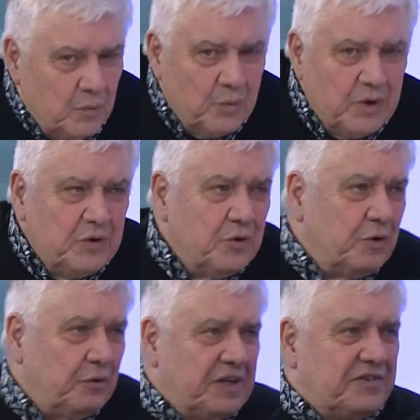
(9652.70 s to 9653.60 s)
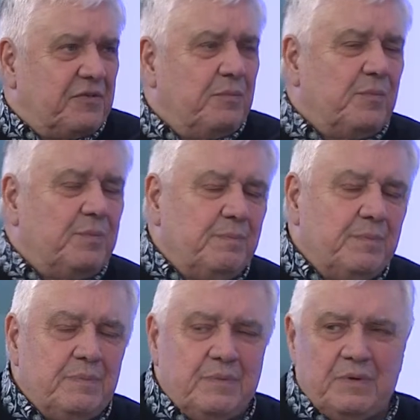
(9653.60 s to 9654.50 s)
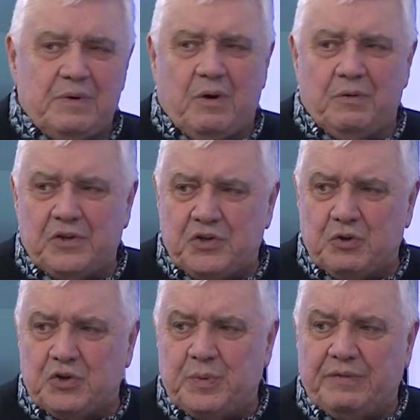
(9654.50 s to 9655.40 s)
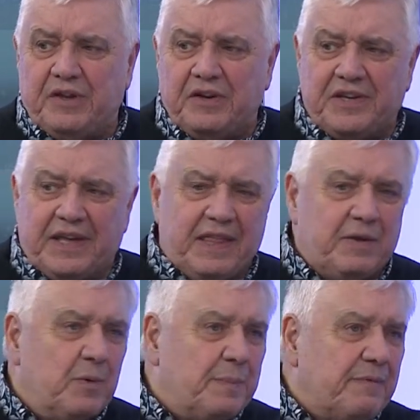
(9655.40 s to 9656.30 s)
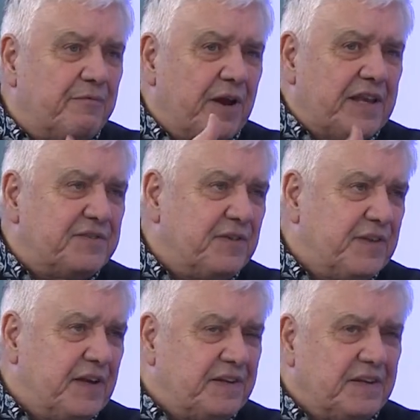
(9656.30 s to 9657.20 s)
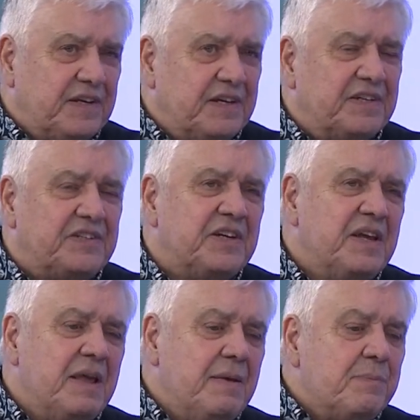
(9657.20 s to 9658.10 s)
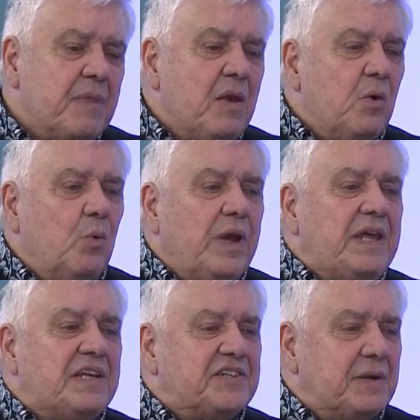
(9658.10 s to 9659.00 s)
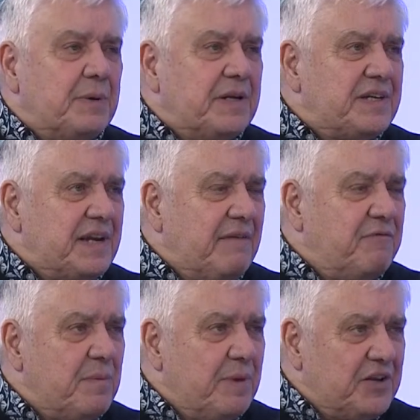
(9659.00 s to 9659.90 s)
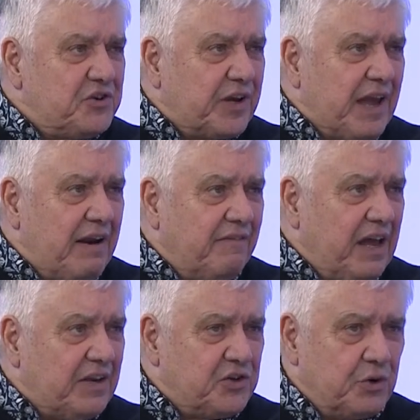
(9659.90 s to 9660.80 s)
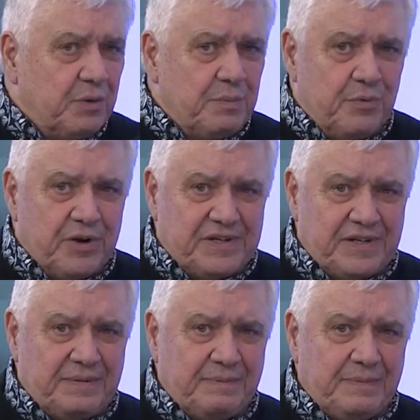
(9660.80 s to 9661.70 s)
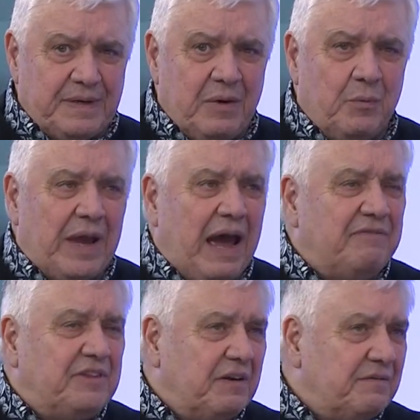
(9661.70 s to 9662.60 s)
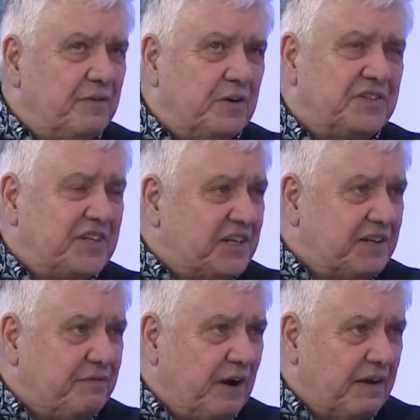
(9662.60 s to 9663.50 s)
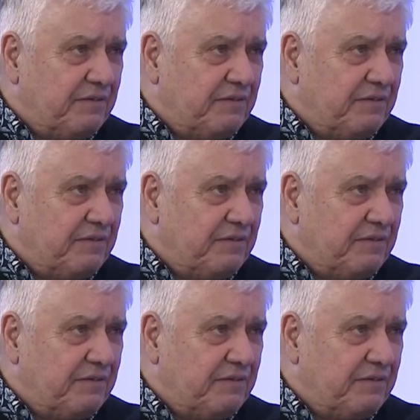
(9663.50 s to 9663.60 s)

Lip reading: You know this from all the shows we've done together, and we've been friends for 30 years. We exhibit at every major caravan show in Britain, and we have done for 65